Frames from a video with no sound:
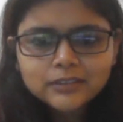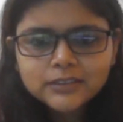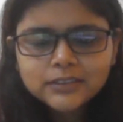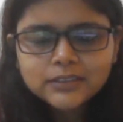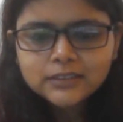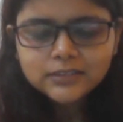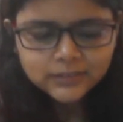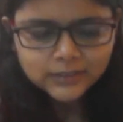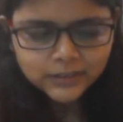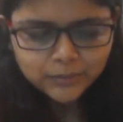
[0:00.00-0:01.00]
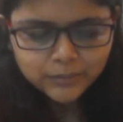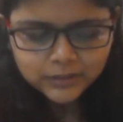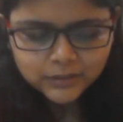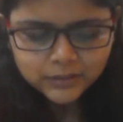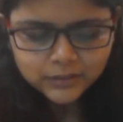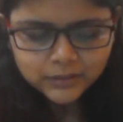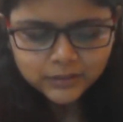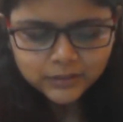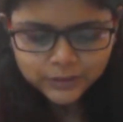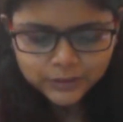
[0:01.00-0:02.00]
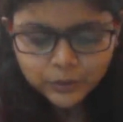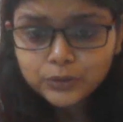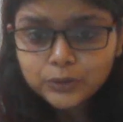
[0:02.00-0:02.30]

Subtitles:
Seriously, I mean, we did not